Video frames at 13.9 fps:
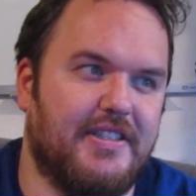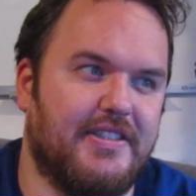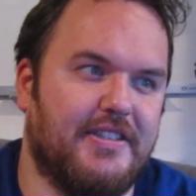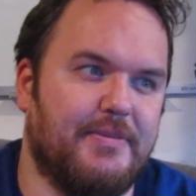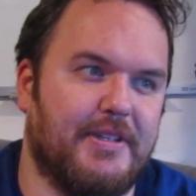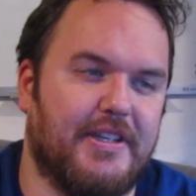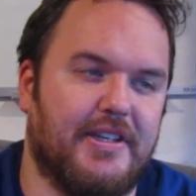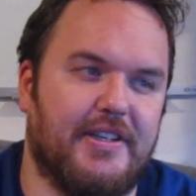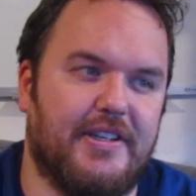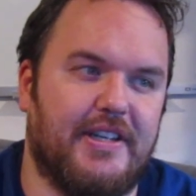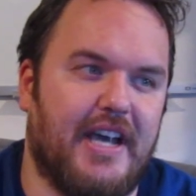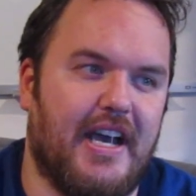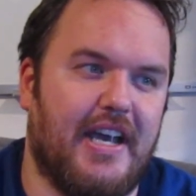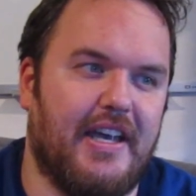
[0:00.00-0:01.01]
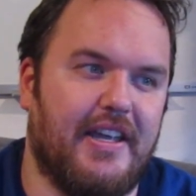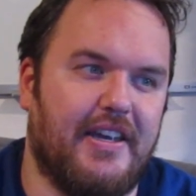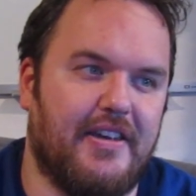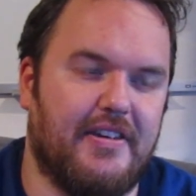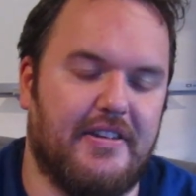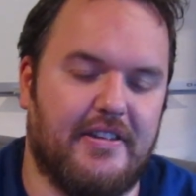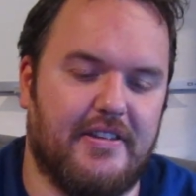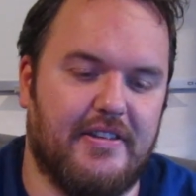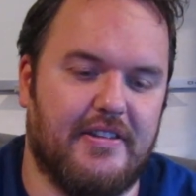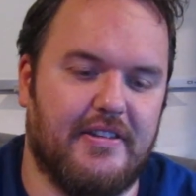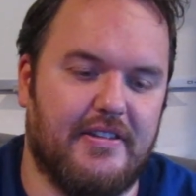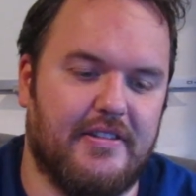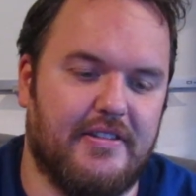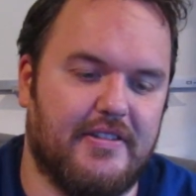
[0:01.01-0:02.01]
you seem like a good guy, and
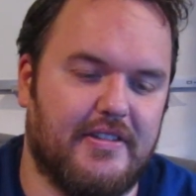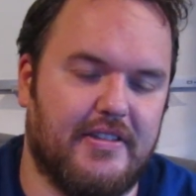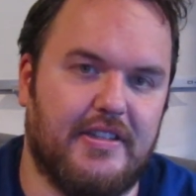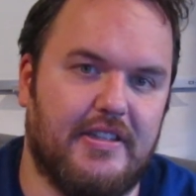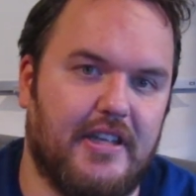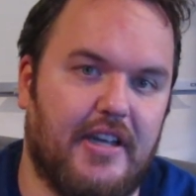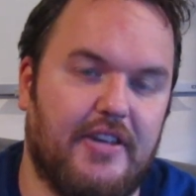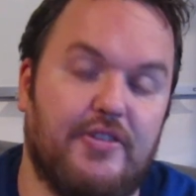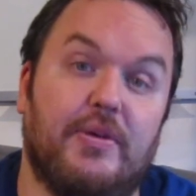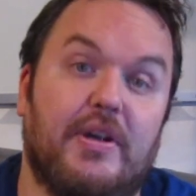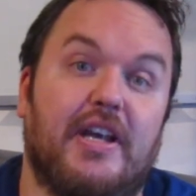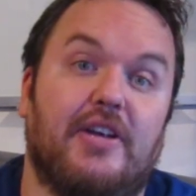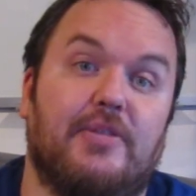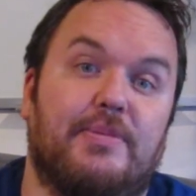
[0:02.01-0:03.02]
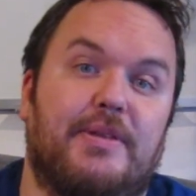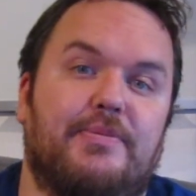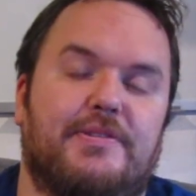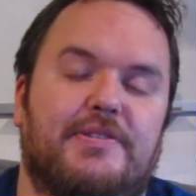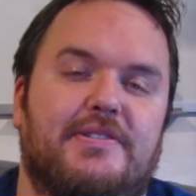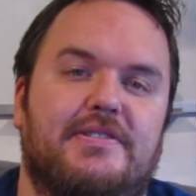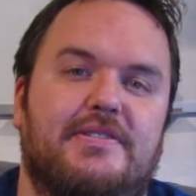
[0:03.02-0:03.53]
I do want to help people.